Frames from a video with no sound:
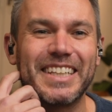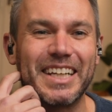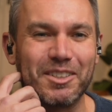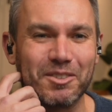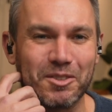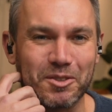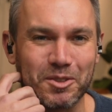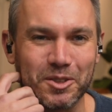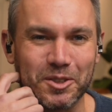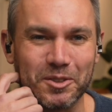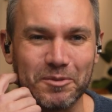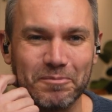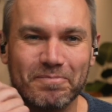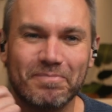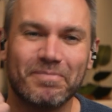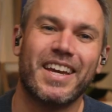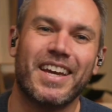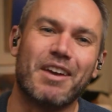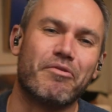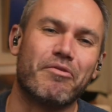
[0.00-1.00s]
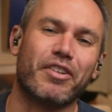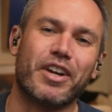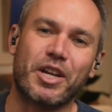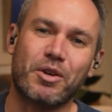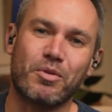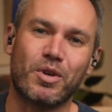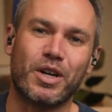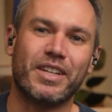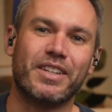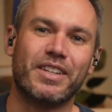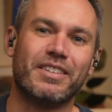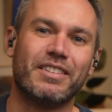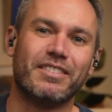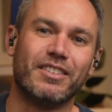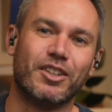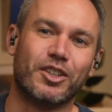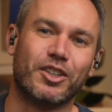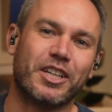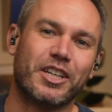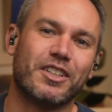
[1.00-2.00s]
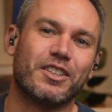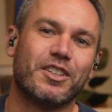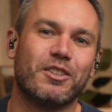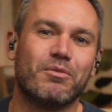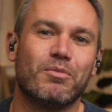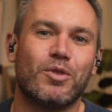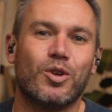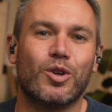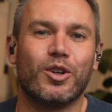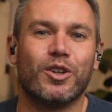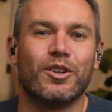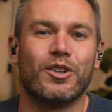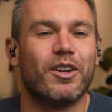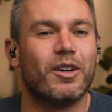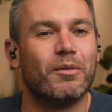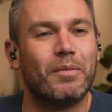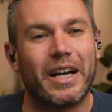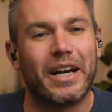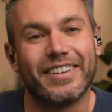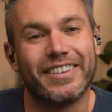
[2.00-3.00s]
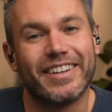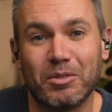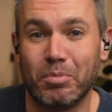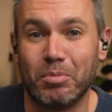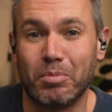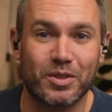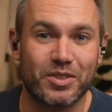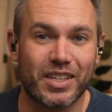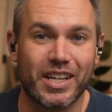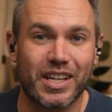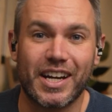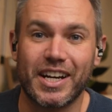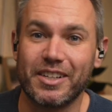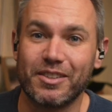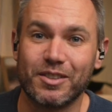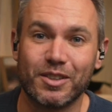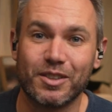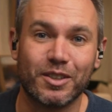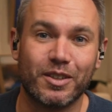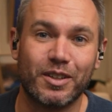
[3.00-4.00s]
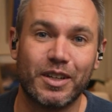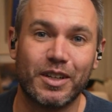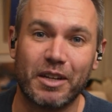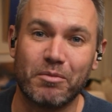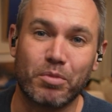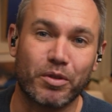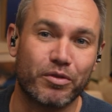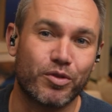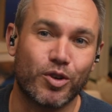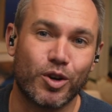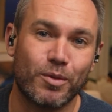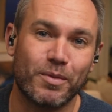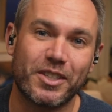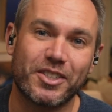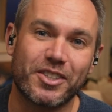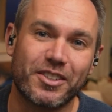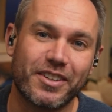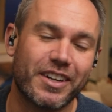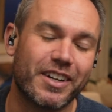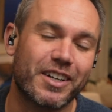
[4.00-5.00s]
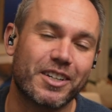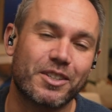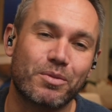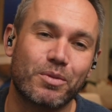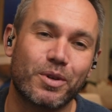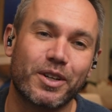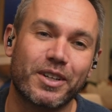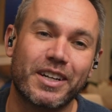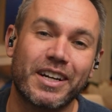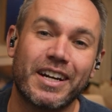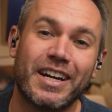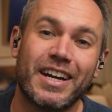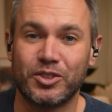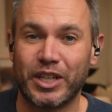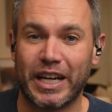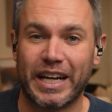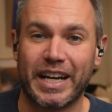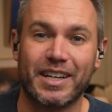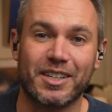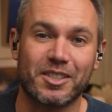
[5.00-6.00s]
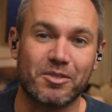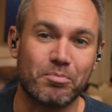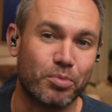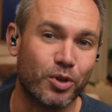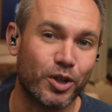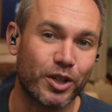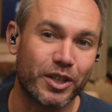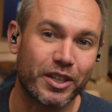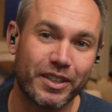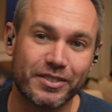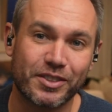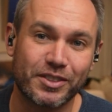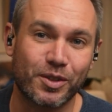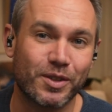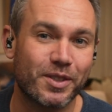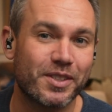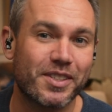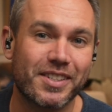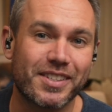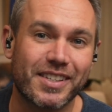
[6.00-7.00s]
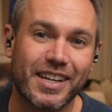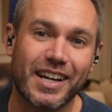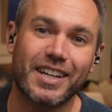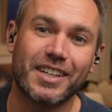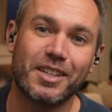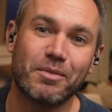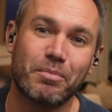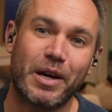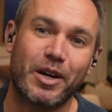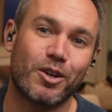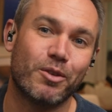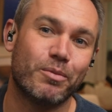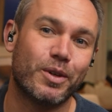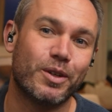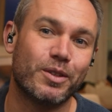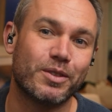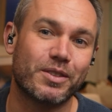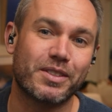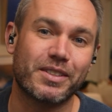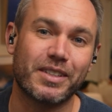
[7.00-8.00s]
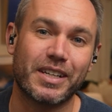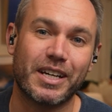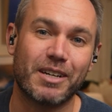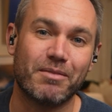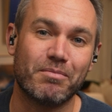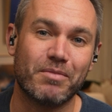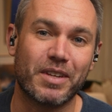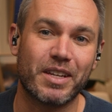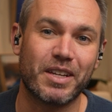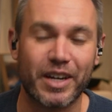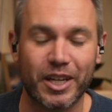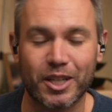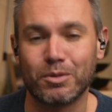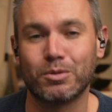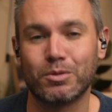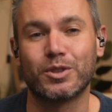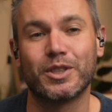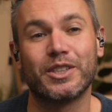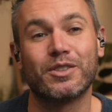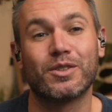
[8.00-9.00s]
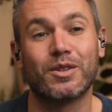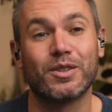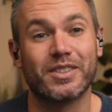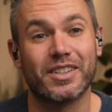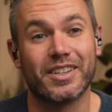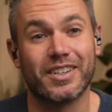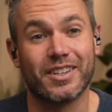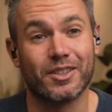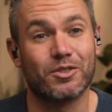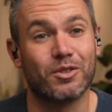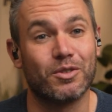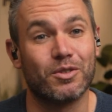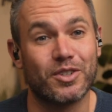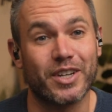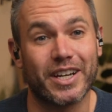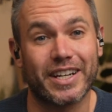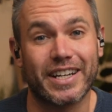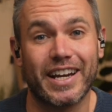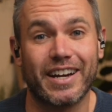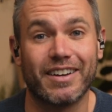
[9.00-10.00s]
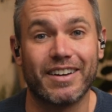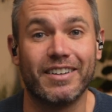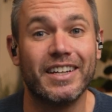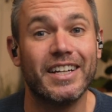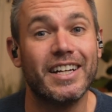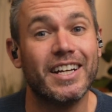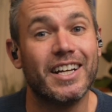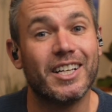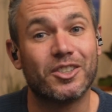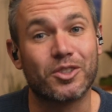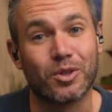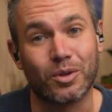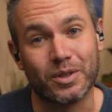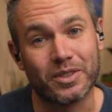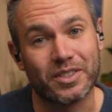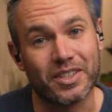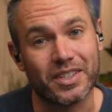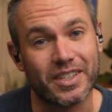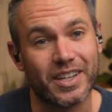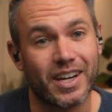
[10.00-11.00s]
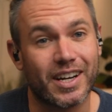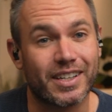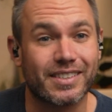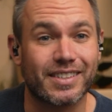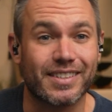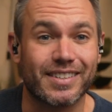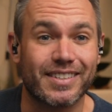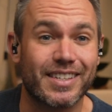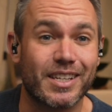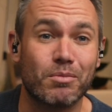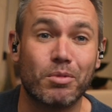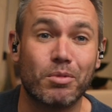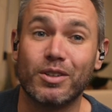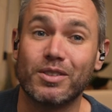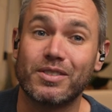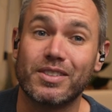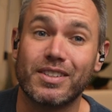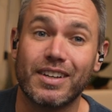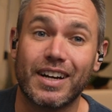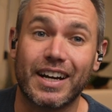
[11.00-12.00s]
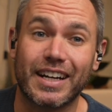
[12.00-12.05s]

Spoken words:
Sounds good. And for anyone looking to learn more about boat design and performance or Eric's work, check out his book, Sorensen's Guide to Powerboats, invaluable resource, and also check out Sorensen Yachts and Seaboats.